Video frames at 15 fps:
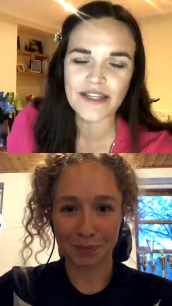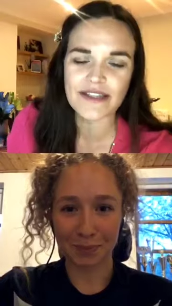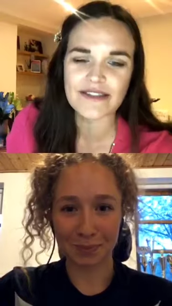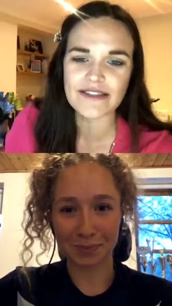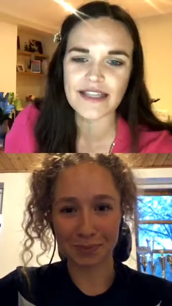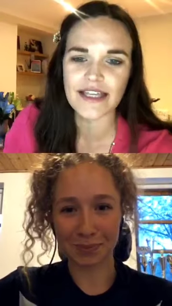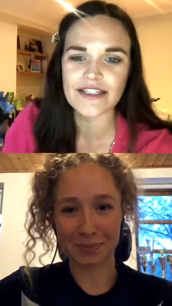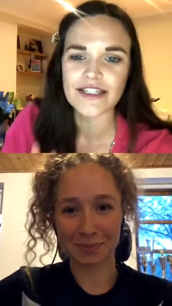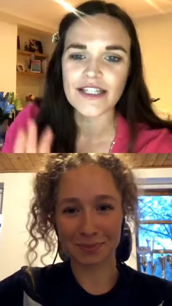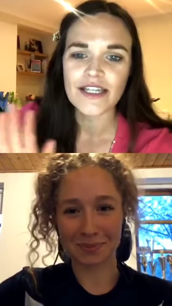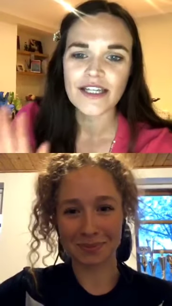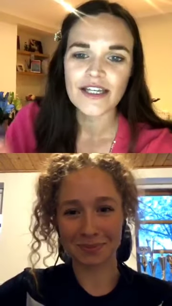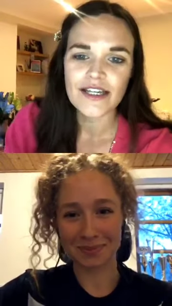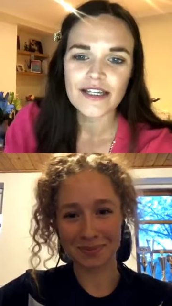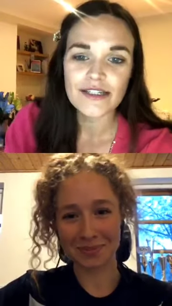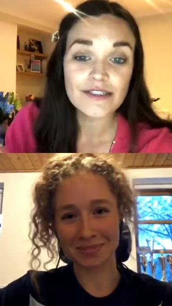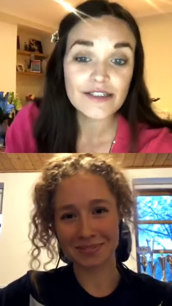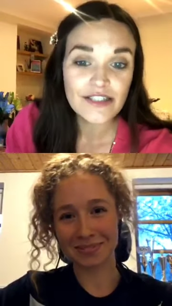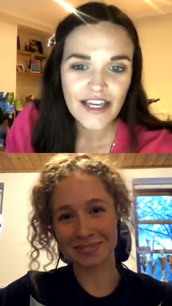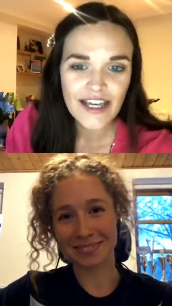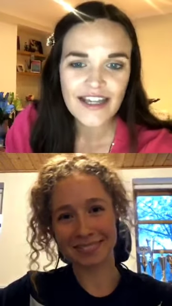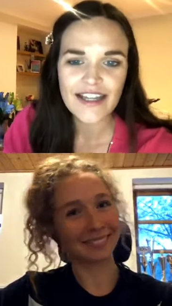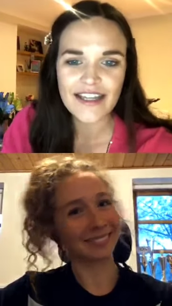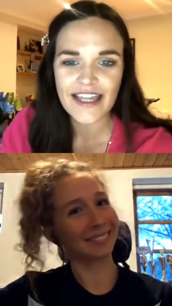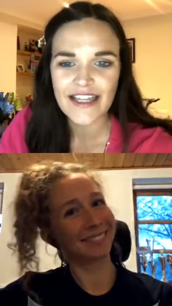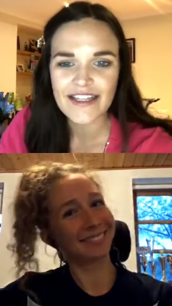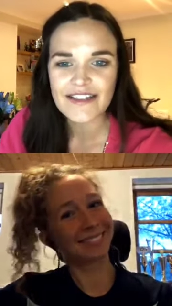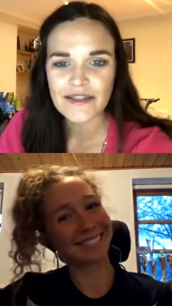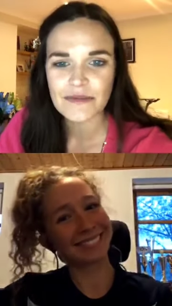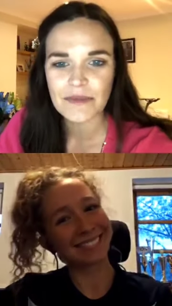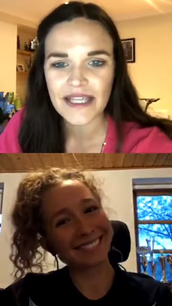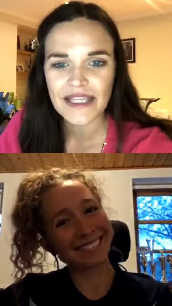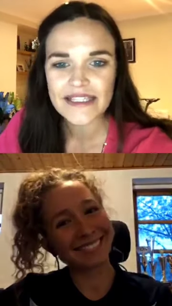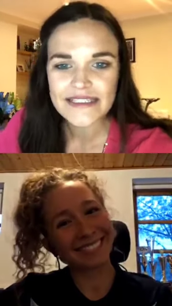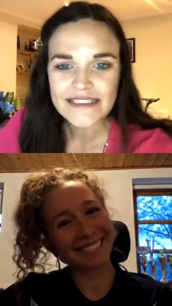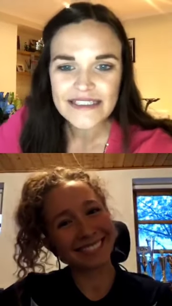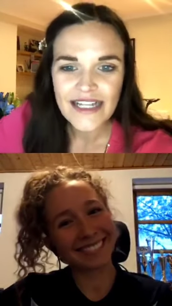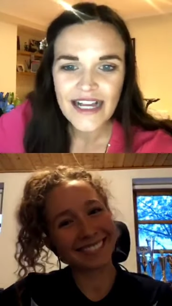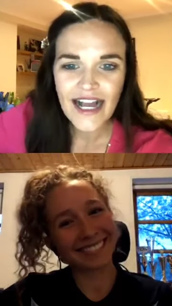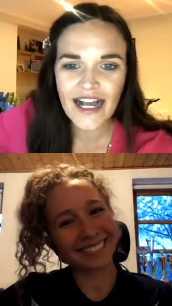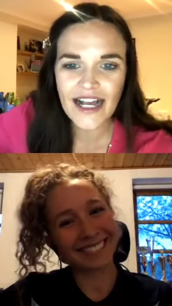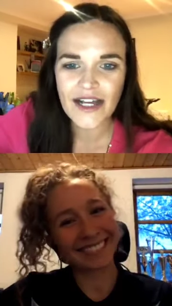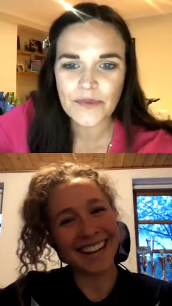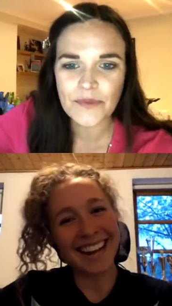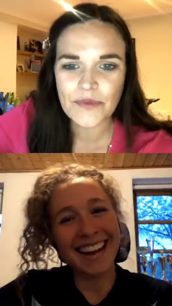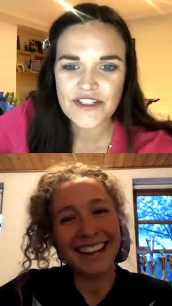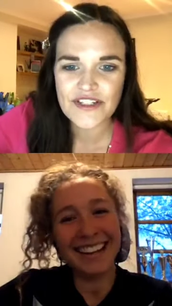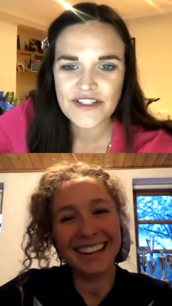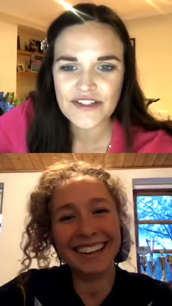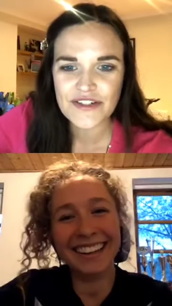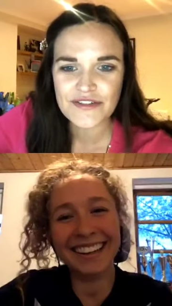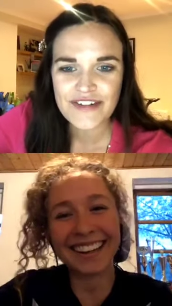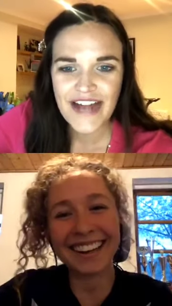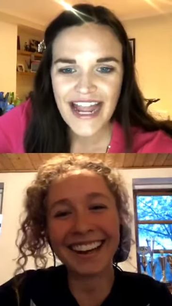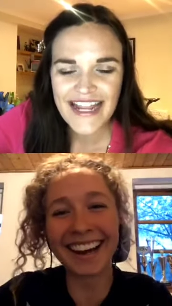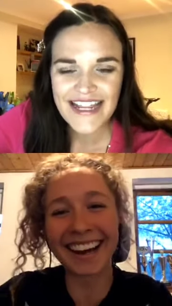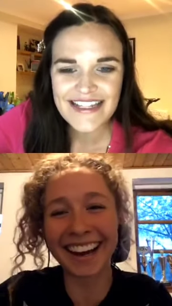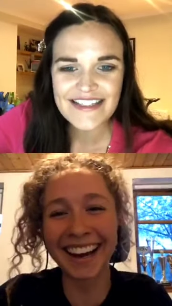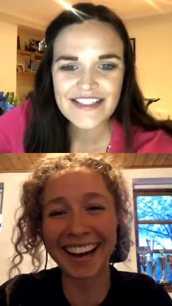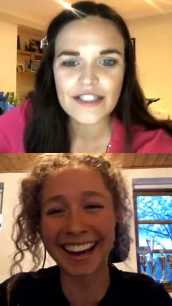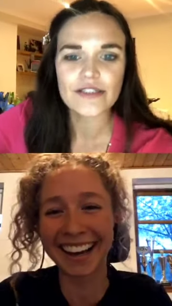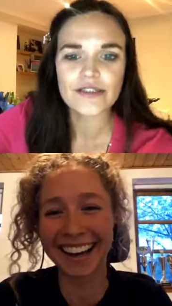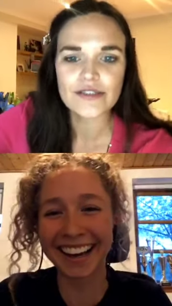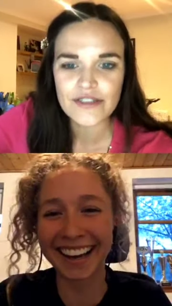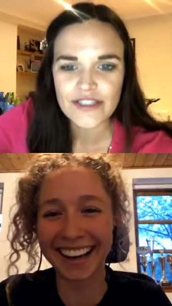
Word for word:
Speaker 1: has said hygge again to me, which is great. Hygge.